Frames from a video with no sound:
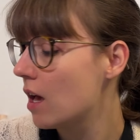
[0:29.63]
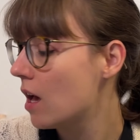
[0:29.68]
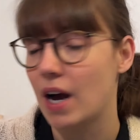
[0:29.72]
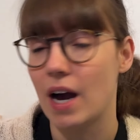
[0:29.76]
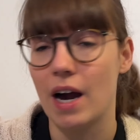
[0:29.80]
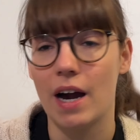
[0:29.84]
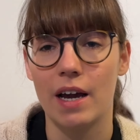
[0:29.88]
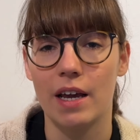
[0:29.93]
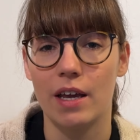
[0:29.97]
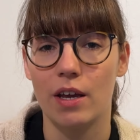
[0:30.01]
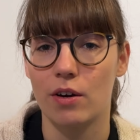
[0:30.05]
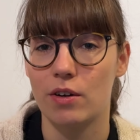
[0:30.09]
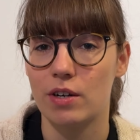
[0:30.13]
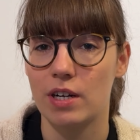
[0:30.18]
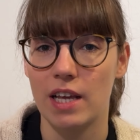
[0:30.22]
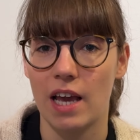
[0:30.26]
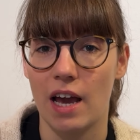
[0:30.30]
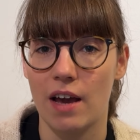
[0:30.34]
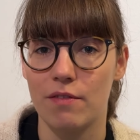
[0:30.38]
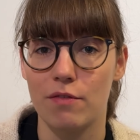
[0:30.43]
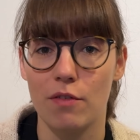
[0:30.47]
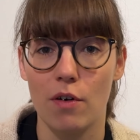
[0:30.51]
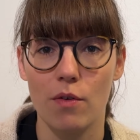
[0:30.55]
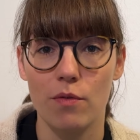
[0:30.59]
I only
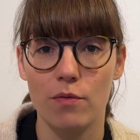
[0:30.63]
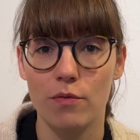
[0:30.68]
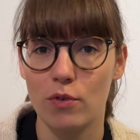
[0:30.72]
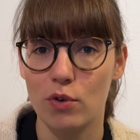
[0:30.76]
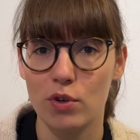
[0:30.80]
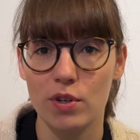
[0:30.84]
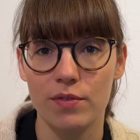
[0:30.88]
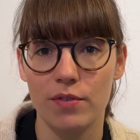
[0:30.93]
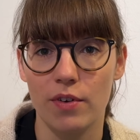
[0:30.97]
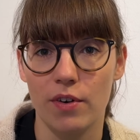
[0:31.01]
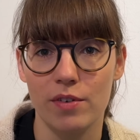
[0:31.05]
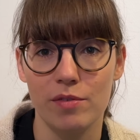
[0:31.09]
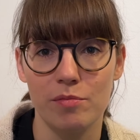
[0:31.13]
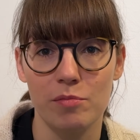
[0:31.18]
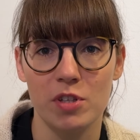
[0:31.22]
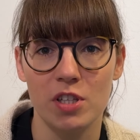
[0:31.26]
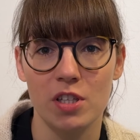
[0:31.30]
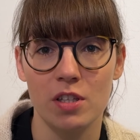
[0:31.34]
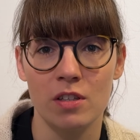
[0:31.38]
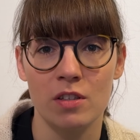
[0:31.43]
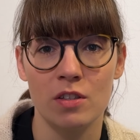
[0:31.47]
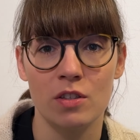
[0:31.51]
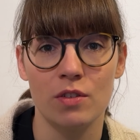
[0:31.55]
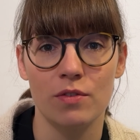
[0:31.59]
have 45
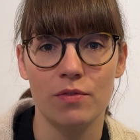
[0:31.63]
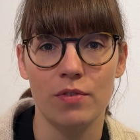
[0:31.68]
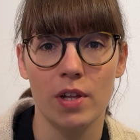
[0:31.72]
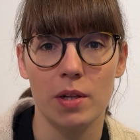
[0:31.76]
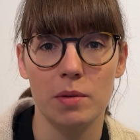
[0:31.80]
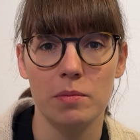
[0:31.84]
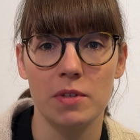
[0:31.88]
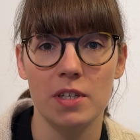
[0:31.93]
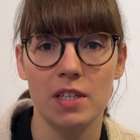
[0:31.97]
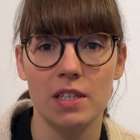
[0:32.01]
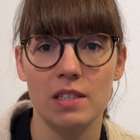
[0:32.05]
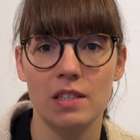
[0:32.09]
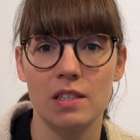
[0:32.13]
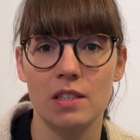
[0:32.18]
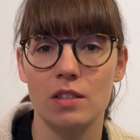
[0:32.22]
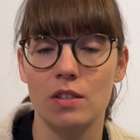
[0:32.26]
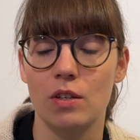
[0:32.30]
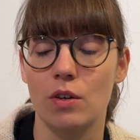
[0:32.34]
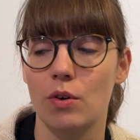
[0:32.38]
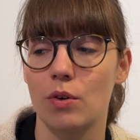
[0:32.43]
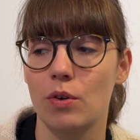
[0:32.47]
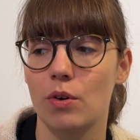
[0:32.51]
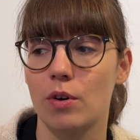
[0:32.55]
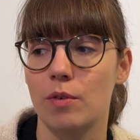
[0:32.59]
minutes to film this,
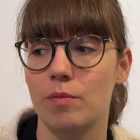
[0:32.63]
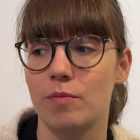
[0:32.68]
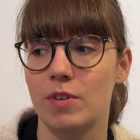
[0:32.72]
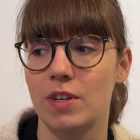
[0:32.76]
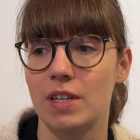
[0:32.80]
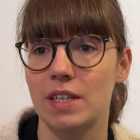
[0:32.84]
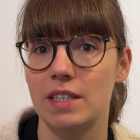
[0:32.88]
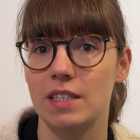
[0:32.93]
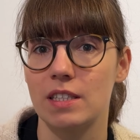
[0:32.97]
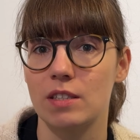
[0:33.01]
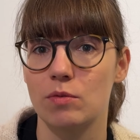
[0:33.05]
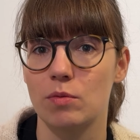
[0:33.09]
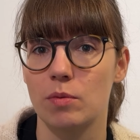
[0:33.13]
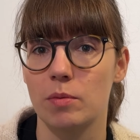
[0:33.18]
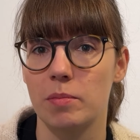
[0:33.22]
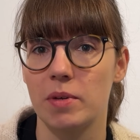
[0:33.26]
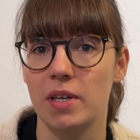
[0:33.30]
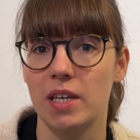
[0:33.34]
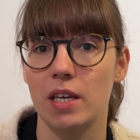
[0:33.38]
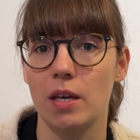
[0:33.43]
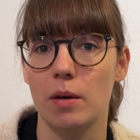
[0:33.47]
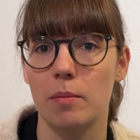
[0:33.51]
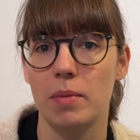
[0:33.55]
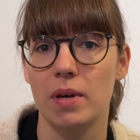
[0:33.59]
so hopefully this will
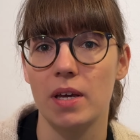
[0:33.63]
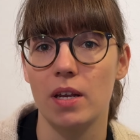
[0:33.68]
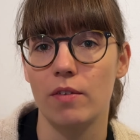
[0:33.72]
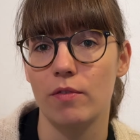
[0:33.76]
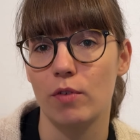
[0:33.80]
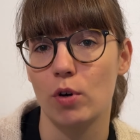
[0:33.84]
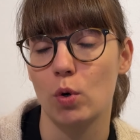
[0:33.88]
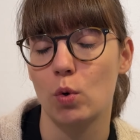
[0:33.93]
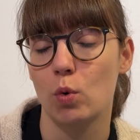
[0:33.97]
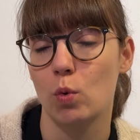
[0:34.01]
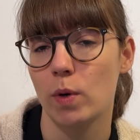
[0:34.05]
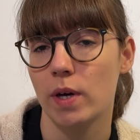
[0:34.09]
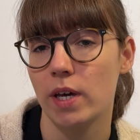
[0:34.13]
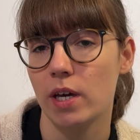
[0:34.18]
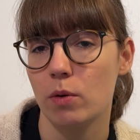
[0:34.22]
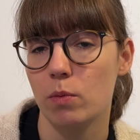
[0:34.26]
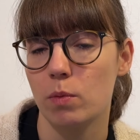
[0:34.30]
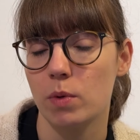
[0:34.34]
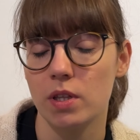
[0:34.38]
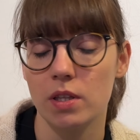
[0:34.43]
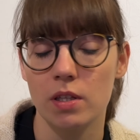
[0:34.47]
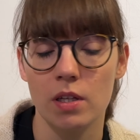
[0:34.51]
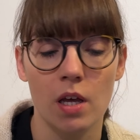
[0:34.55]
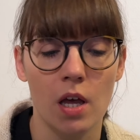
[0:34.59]
be a bit of a quicker
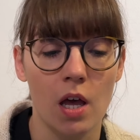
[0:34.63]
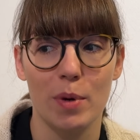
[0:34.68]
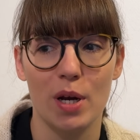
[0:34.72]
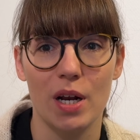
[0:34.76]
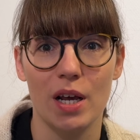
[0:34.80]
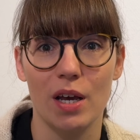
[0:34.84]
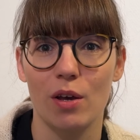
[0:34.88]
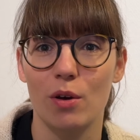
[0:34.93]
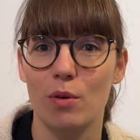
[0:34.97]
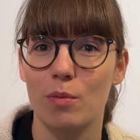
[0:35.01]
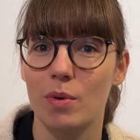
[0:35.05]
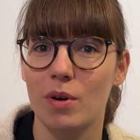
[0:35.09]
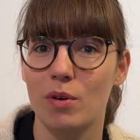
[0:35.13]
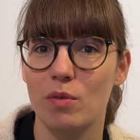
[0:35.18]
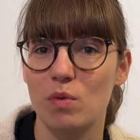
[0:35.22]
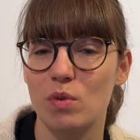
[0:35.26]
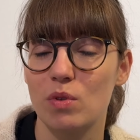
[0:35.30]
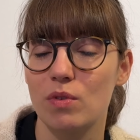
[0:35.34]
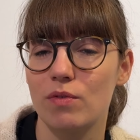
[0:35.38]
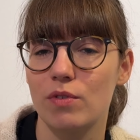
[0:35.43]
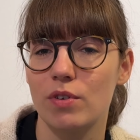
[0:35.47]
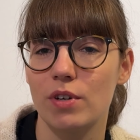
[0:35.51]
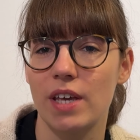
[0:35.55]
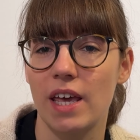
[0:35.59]
one, but I hope I
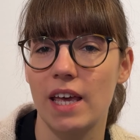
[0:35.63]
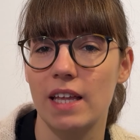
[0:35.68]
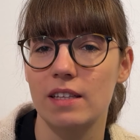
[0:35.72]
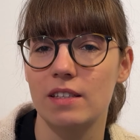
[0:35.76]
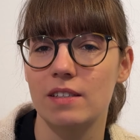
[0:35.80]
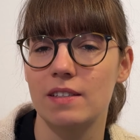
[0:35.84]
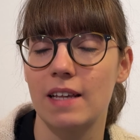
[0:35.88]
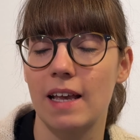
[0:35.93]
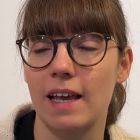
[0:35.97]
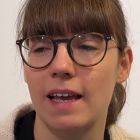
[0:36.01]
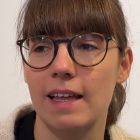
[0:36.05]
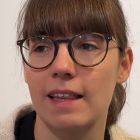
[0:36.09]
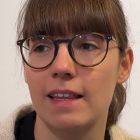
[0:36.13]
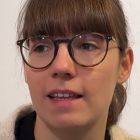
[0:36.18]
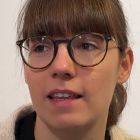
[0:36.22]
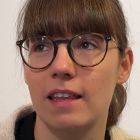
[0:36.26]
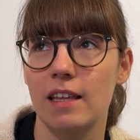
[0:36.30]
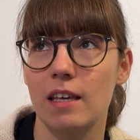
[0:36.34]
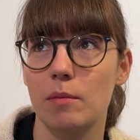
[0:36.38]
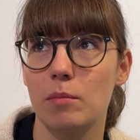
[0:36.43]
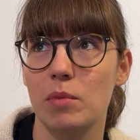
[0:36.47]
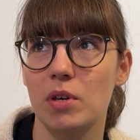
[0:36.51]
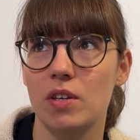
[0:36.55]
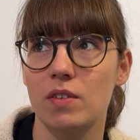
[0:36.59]
won't forget to say
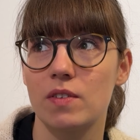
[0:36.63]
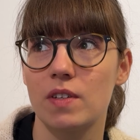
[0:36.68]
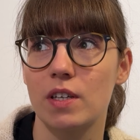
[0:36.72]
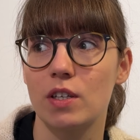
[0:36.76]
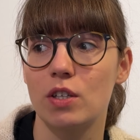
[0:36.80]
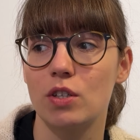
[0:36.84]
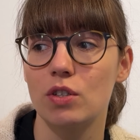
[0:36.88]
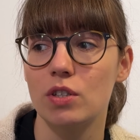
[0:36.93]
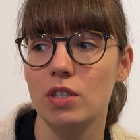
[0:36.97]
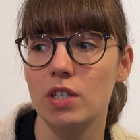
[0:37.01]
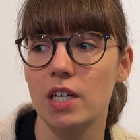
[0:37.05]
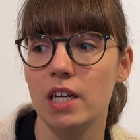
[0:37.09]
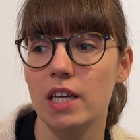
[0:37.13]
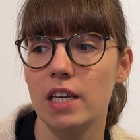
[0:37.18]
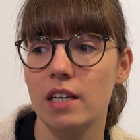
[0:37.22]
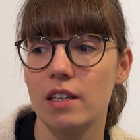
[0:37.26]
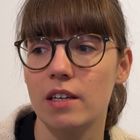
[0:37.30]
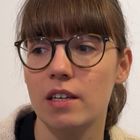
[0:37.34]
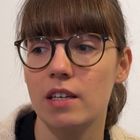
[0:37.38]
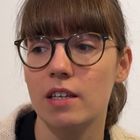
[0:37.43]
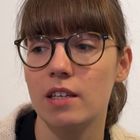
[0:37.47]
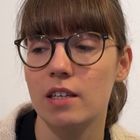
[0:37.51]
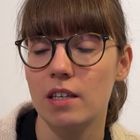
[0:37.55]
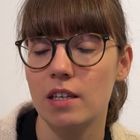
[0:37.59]
anything because I
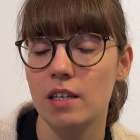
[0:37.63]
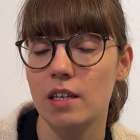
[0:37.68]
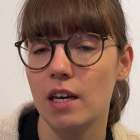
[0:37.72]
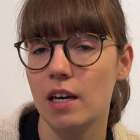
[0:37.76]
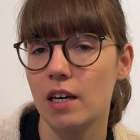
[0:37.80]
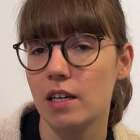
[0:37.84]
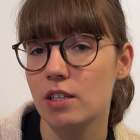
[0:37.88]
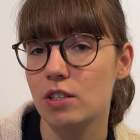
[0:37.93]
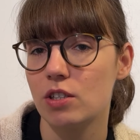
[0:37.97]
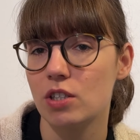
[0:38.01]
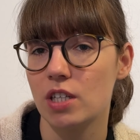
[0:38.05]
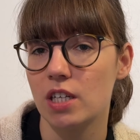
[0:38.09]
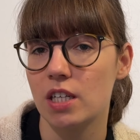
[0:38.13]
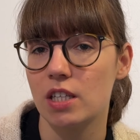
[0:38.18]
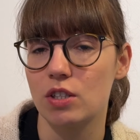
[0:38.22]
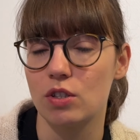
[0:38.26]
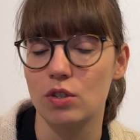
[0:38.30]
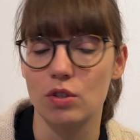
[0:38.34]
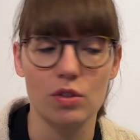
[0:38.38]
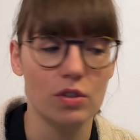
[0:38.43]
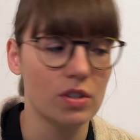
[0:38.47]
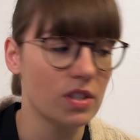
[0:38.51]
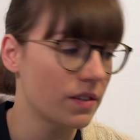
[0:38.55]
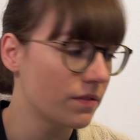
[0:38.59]
usually
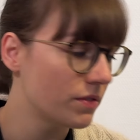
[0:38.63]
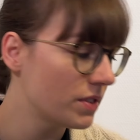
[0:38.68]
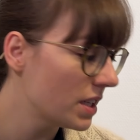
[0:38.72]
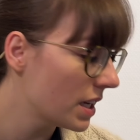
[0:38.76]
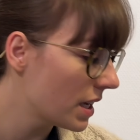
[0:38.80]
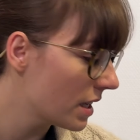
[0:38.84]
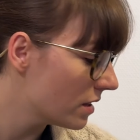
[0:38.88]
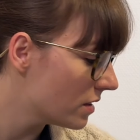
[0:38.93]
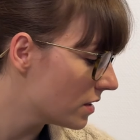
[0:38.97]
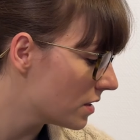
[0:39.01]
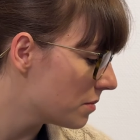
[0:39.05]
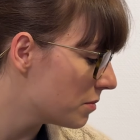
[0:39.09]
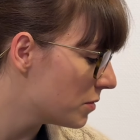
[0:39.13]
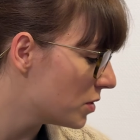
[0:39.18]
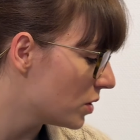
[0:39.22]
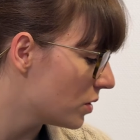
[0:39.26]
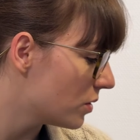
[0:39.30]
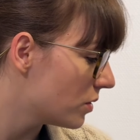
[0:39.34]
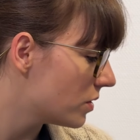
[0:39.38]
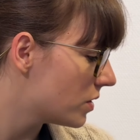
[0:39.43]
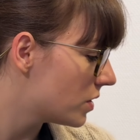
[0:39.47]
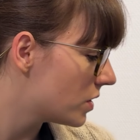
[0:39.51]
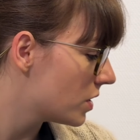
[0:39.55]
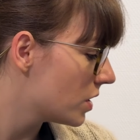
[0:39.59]
do. I've taken some
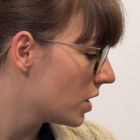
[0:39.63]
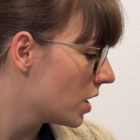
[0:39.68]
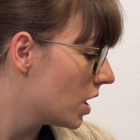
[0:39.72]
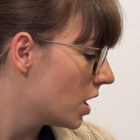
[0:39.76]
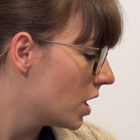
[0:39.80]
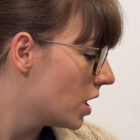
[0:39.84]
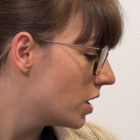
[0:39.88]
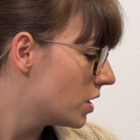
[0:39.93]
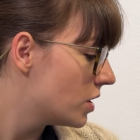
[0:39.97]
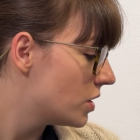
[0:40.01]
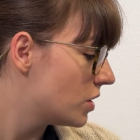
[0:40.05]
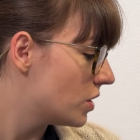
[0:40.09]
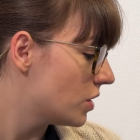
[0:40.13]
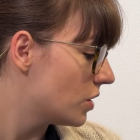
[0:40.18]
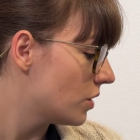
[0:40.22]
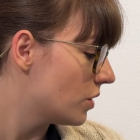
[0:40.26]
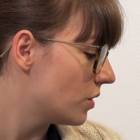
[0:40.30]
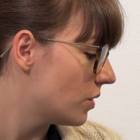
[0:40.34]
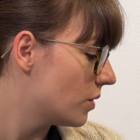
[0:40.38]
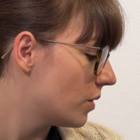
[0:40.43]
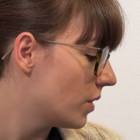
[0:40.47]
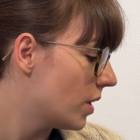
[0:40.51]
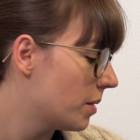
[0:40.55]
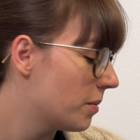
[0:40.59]
notes,
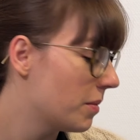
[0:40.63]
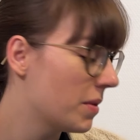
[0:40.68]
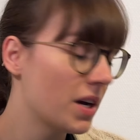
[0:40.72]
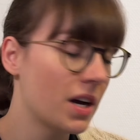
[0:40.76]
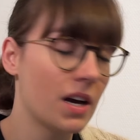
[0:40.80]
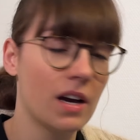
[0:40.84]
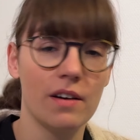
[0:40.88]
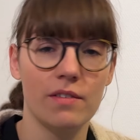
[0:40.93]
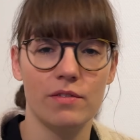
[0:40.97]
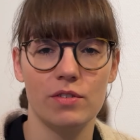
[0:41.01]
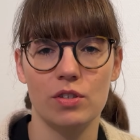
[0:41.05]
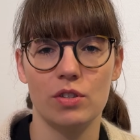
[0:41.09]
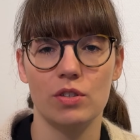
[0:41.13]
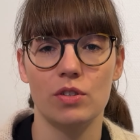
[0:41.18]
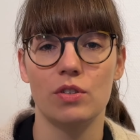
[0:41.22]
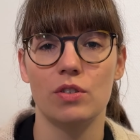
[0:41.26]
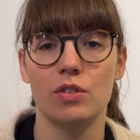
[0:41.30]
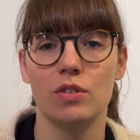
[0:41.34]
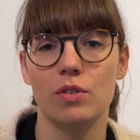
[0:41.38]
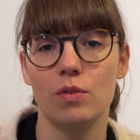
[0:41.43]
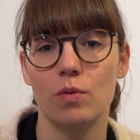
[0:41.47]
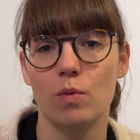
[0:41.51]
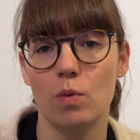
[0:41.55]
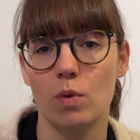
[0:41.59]
so I might have
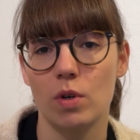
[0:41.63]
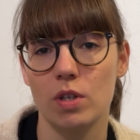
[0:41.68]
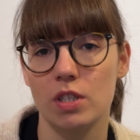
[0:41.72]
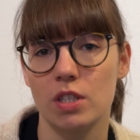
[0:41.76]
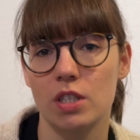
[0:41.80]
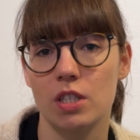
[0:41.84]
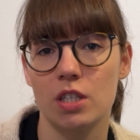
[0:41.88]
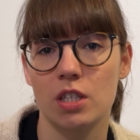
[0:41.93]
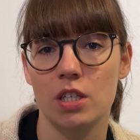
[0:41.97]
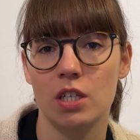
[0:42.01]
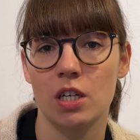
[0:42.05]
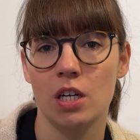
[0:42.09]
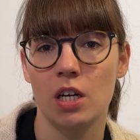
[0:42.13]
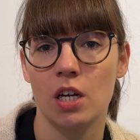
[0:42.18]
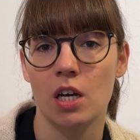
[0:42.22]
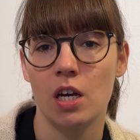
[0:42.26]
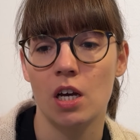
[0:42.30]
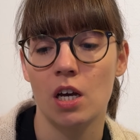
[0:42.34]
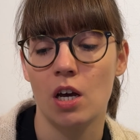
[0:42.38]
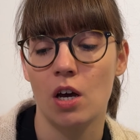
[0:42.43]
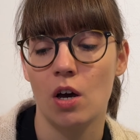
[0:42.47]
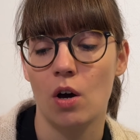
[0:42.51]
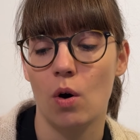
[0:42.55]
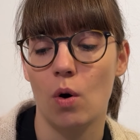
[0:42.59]
to watch
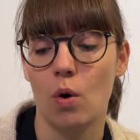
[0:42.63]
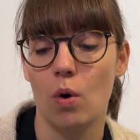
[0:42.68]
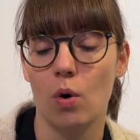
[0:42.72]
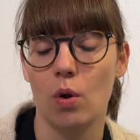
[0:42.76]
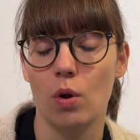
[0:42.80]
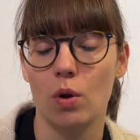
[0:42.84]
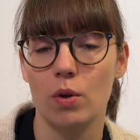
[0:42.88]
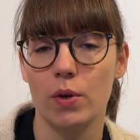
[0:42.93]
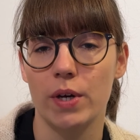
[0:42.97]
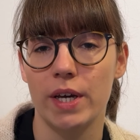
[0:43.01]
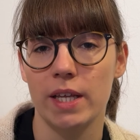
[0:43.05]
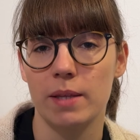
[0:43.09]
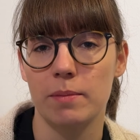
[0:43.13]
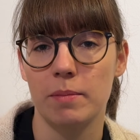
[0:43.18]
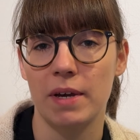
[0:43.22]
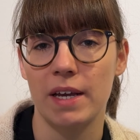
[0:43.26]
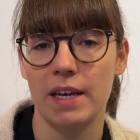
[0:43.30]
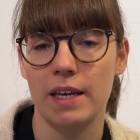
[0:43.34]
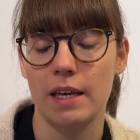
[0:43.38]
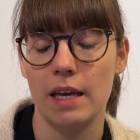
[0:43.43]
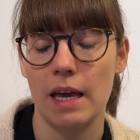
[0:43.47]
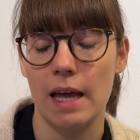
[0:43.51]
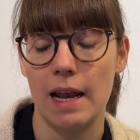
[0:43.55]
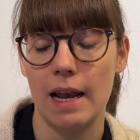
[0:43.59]
or look at
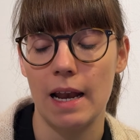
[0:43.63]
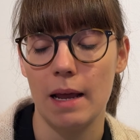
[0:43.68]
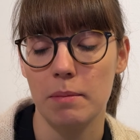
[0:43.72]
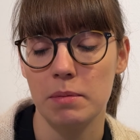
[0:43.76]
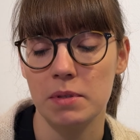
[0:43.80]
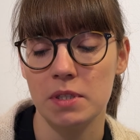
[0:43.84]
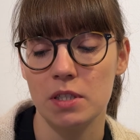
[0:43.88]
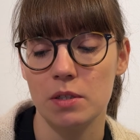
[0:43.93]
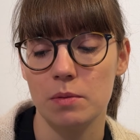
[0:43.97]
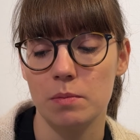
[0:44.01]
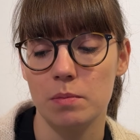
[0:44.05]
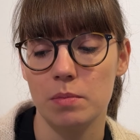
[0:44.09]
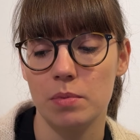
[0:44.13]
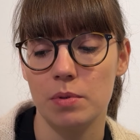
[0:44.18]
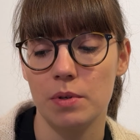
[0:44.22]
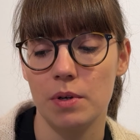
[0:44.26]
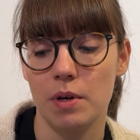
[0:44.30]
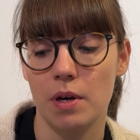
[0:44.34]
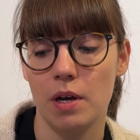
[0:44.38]
my laptop